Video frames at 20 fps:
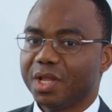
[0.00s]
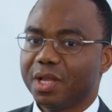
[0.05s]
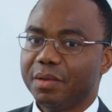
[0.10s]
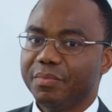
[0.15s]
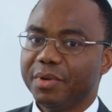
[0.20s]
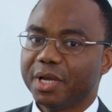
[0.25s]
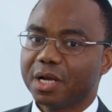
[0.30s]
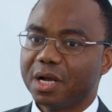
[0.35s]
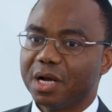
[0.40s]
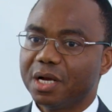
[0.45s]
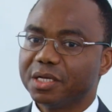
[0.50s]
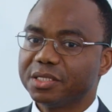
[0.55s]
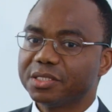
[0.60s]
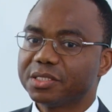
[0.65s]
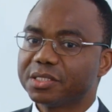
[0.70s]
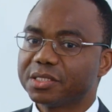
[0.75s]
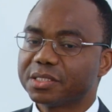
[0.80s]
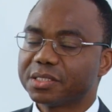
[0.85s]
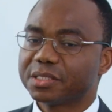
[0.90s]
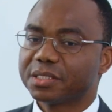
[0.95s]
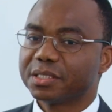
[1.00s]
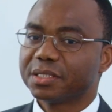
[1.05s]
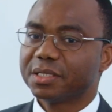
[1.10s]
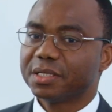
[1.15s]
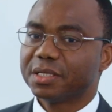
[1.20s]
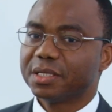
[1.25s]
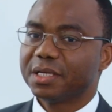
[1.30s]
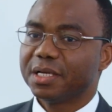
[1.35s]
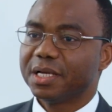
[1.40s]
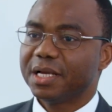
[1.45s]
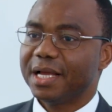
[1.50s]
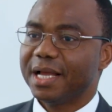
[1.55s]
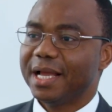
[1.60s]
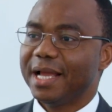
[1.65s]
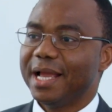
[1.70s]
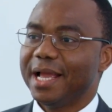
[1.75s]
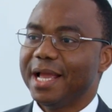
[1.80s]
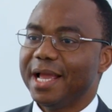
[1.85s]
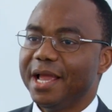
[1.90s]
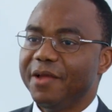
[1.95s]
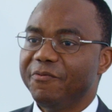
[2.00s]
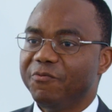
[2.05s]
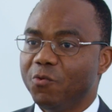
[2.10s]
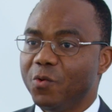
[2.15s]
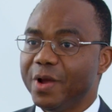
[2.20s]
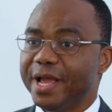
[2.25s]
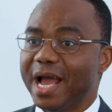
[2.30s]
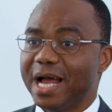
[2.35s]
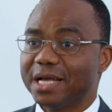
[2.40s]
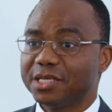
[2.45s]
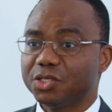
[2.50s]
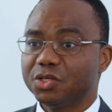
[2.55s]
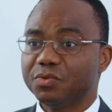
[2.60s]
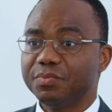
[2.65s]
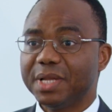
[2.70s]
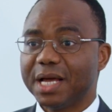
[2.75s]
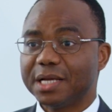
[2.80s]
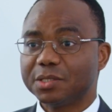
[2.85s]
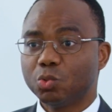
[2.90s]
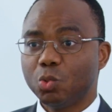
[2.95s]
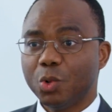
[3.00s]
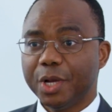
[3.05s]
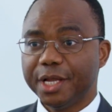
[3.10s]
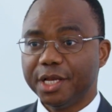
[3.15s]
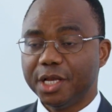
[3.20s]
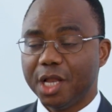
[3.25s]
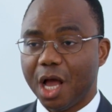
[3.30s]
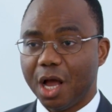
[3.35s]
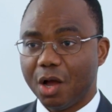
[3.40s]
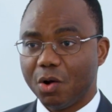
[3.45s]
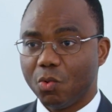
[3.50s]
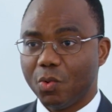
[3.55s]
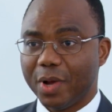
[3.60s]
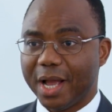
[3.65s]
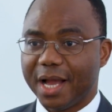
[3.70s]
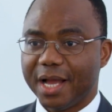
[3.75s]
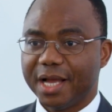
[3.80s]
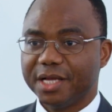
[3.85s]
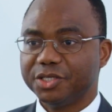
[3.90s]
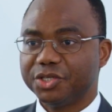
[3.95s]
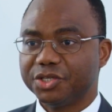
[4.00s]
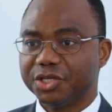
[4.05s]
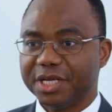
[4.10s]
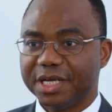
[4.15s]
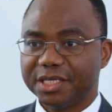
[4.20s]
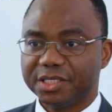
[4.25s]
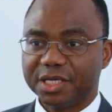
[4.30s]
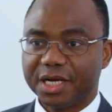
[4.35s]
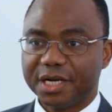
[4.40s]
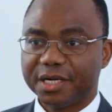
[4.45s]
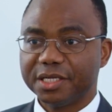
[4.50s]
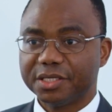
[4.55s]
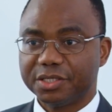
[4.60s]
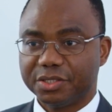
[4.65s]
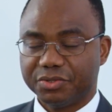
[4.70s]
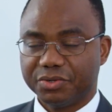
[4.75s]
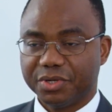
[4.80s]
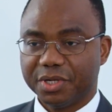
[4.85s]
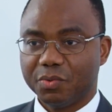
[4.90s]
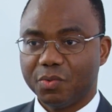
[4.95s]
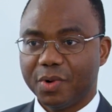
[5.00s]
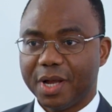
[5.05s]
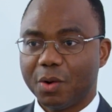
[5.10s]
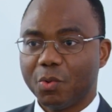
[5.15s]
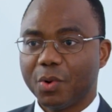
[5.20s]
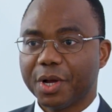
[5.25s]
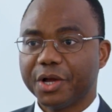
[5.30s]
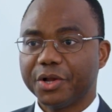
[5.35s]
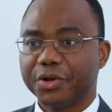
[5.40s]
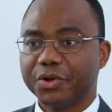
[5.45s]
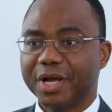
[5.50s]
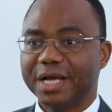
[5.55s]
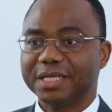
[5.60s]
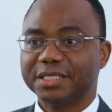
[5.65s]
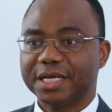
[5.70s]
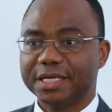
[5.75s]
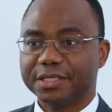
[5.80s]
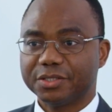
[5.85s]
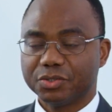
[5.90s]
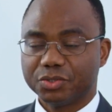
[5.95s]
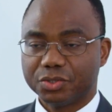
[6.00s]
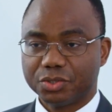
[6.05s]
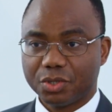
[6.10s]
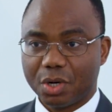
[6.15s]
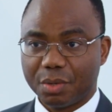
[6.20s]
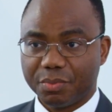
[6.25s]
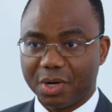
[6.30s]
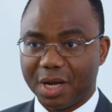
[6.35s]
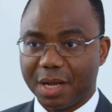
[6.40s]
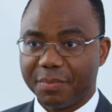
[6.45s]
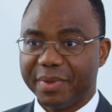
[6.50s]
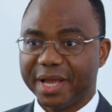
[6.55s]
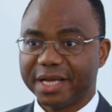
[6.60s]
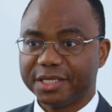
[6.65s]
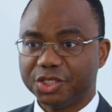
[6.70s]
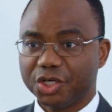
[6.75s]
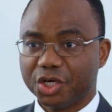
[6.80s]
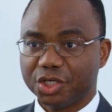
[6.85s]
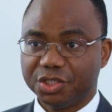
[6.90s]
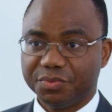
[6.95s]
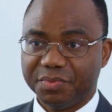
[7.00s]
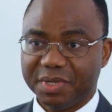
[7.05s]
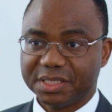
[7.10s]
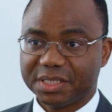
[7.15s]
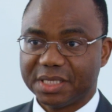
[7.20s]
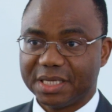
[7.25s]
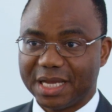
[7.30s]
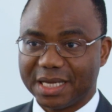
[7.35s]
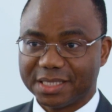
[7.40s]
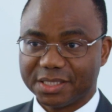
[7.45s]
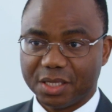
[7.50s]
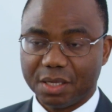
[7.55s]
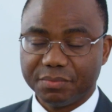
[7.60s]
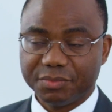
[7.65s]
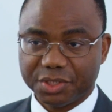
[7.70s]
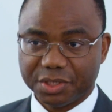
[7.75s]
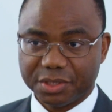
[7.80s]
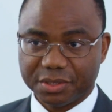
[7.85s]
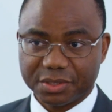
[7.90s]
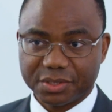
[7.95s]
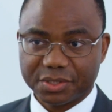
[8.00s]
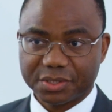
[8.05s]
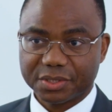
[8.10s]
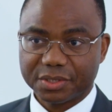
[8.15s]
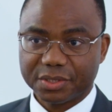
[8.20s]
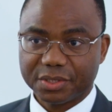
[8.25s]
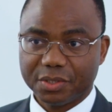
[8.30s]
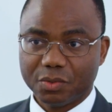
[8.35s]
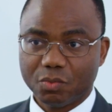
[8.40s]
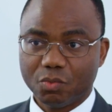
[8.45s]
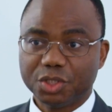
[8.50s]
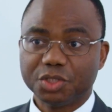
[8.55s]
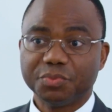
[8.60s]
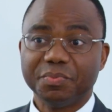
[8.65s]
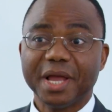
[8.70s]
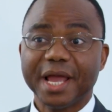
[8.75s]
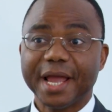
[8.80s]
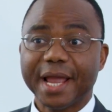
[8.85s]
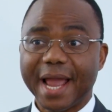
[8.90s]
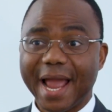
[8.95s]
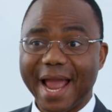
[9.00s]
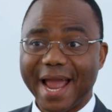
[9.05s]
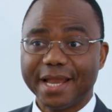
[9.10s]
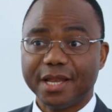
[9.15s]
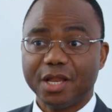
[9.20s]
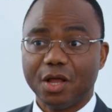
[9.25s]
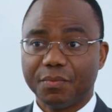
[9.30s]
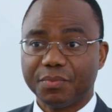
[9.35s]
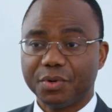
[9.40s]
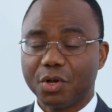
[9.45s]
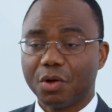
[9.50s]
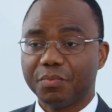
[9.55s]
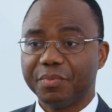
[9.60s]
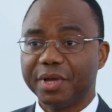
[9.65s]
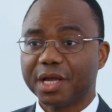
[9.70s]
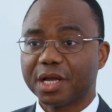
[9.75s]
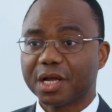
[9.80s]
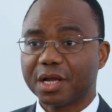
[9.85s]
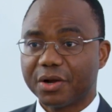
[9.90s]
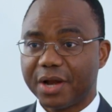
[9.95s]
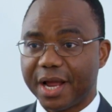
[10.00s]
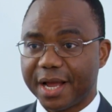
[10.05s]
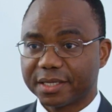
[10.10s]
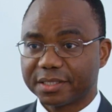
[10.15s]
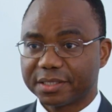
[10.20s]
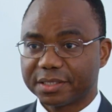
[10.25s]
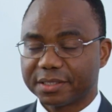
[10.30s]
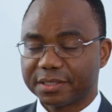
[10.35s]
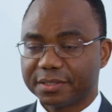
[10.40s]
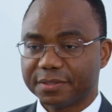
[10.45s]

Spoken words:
Because if we assume that we know, we're entering a territory where we're going to enter into trouble and make judgments and assumptions, which may end up not being correct.